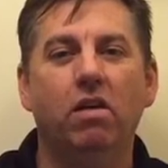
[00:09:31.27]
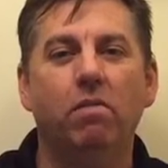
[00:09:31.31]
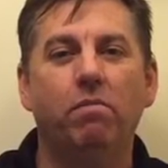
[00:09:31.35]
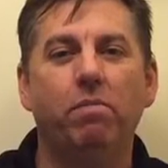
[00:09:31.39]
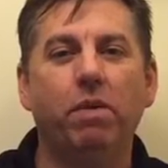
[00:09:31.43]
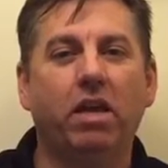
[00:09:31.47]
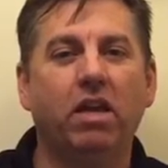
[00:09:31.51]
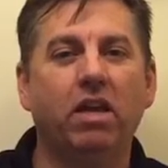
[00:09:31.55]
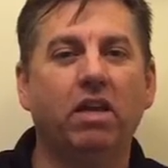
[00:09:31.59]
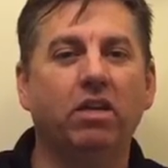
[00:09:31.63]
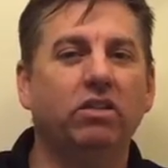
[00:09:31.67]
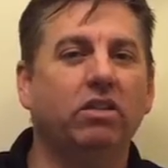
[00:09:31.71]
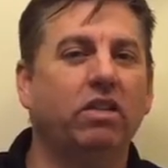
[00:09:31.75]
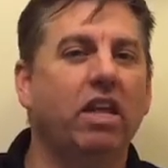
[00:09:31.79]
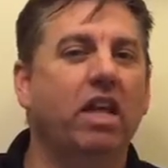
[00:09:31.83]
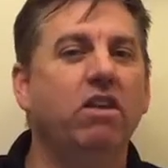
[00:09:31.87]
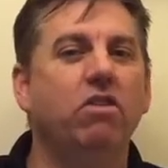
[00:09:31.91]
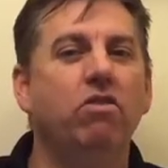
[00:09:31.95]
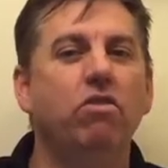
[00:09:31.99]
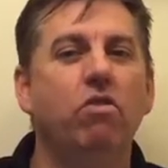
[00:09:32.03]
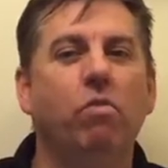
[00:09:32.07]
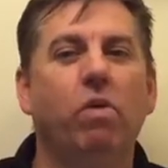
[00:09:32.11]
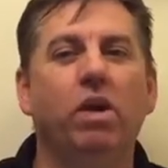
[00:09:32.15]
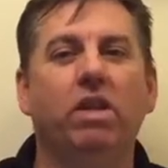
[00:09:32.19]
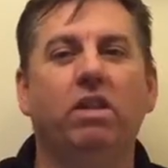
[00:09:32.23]
because they
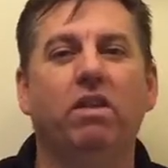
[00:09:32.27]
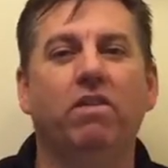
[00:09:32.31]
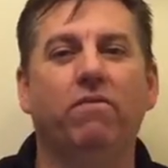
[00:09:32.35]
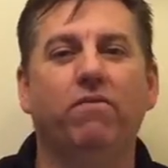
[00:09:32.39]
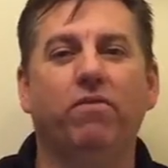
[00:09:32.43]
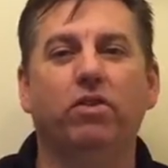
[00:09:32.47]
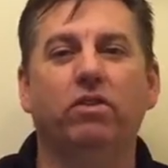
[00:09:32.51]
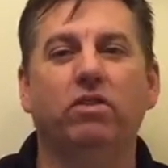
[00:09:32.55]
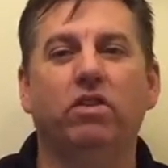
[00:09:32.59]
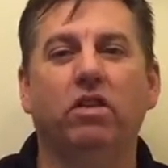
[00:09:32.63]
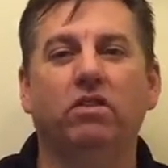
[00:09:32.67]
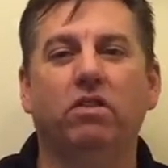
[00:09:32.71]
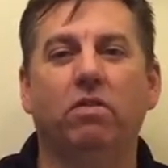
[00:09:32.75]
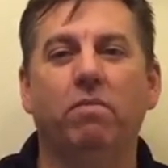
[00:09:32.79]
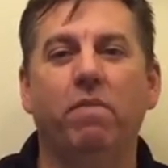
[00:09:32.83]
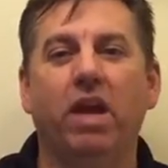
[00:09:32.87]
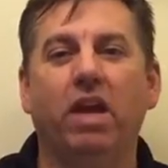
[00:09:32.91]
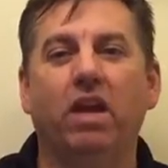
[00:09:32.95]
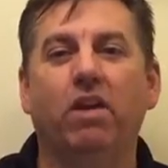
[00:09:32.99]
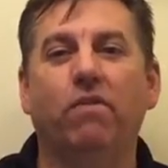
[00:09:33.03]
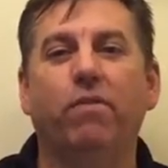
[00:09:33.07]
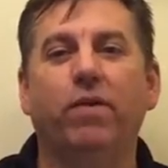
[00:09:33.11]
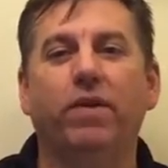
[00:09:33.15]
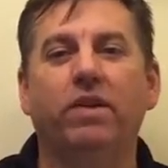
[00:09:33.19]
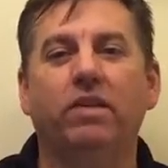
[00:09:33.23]
knew what difference does it
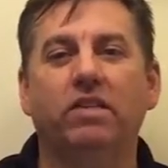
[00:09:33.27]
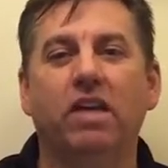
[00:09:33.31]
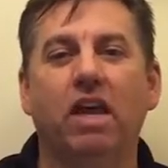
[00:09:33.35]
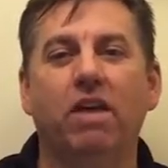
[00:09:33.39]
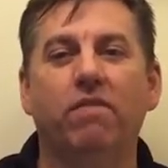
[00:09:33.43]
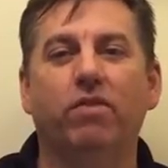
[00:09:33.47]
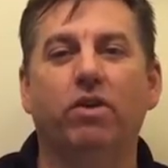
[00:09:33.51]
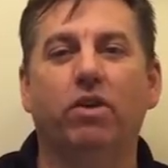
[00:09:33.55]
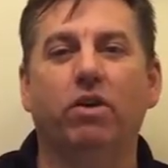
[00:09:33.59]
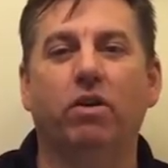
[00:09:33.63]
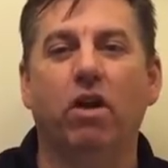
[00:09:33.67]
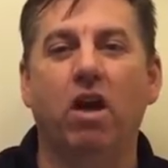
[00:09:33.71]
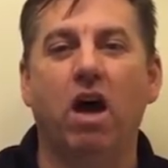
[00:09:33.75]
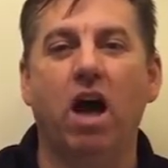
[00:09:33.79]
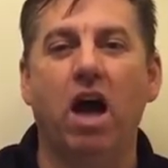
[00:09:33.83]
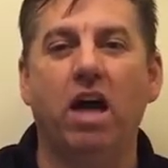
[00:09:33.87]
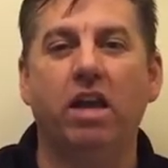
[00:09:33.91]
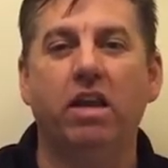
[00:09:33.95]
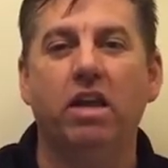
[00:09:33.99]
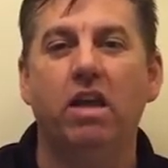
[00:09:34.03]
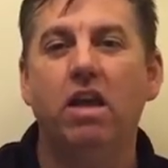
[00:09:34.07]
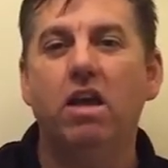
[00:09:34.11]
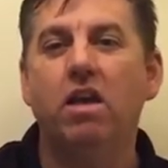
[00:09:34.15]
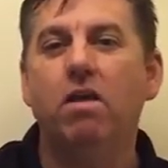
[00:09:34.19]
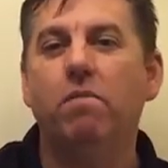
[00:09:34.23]
make if we save it or
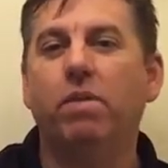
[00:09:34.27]
not,